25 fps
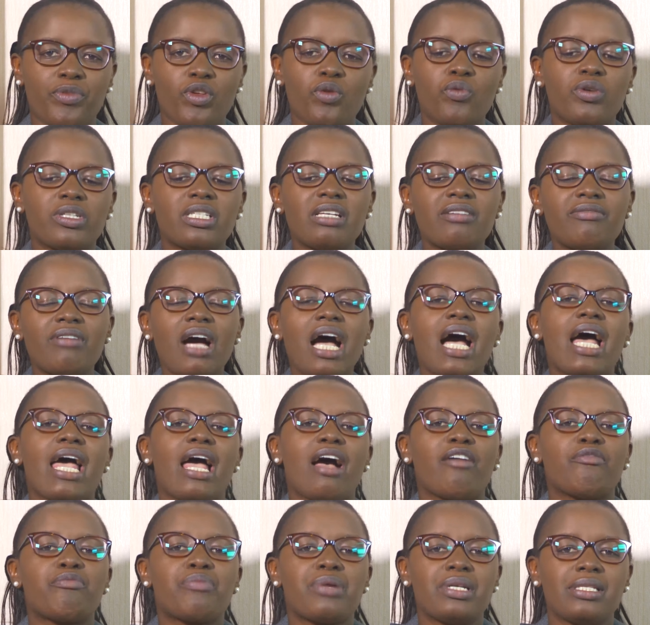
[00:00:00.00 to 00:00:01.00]
Whatever I
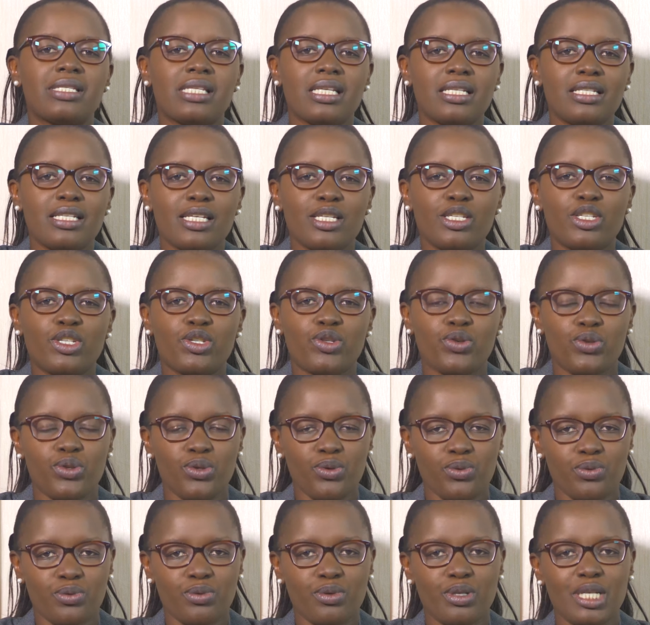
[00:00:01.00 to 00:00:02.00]
have presented to
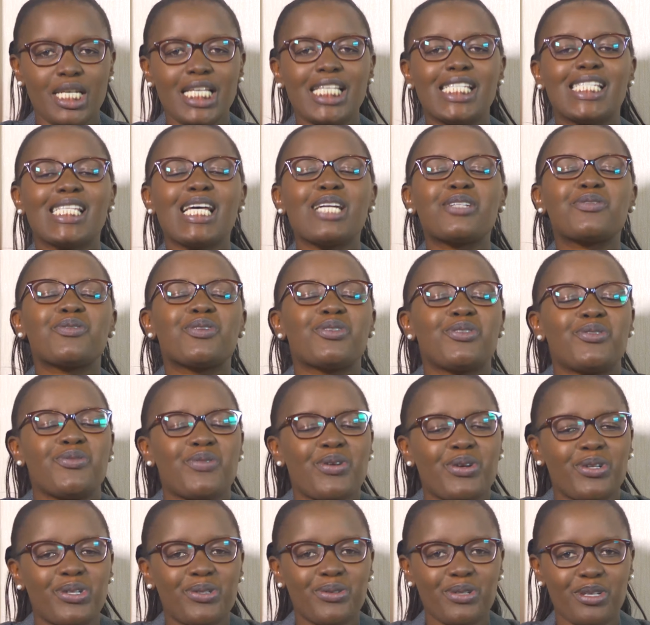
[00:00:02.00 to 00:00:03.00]
you, is that what you
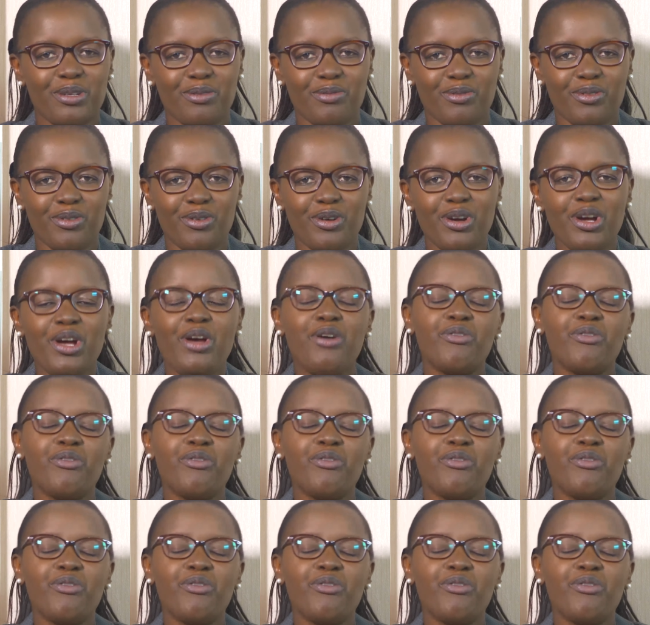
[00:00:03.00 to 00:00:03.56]
are looking for?